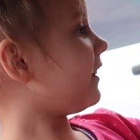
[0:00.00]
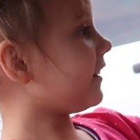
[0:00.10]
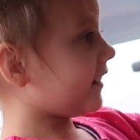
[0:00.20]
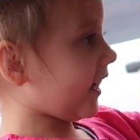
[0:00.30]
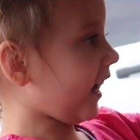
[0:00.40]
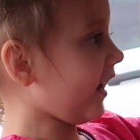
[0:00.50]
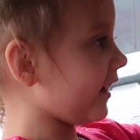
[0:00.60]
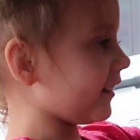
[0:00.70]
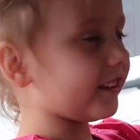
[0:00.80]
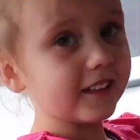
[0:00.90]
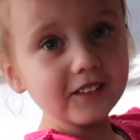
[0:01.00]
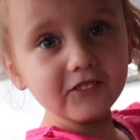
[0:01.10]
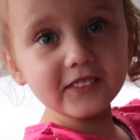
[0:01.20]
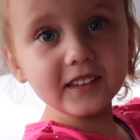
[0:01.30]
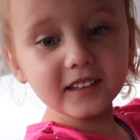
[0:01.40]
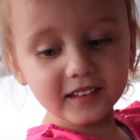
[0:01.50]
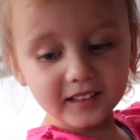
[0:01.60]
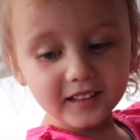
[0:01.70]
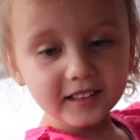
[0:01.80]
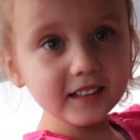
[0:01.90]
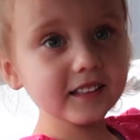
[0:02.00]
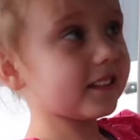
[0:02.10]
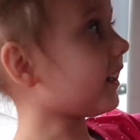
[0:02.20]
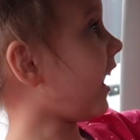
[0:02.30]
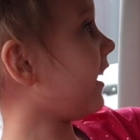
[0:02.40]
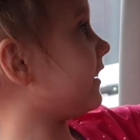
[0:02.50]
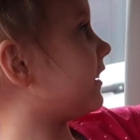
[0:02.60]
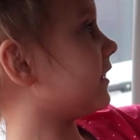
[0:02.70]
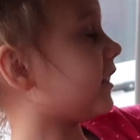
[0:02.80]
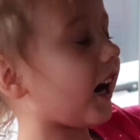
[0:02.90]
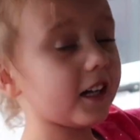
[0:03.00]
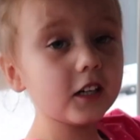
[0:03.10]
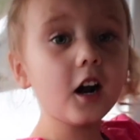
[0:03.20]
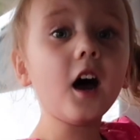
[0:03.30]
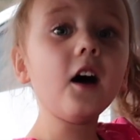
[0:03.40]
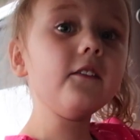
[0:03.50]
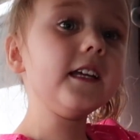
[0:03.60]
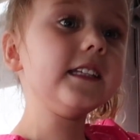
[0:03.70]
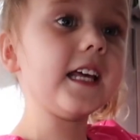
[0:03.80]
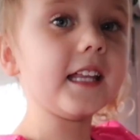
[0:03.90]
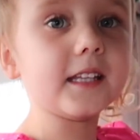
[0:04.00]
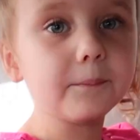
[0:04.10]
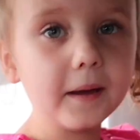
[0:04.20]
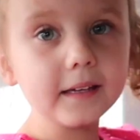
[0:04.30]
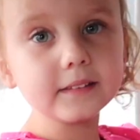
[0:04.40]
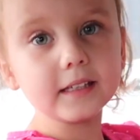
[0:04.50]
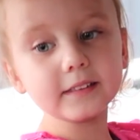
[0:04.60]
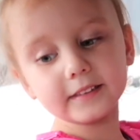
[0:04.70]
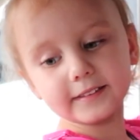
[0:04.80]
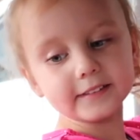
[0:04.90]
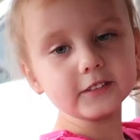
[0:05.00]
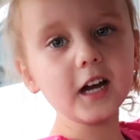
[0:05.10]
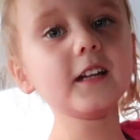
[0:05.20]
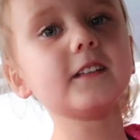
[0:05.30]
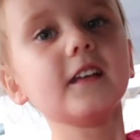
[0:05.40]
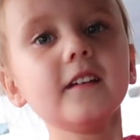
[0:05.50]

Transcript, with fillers: Because. Because the doctor already did the Band-Aid in the shot.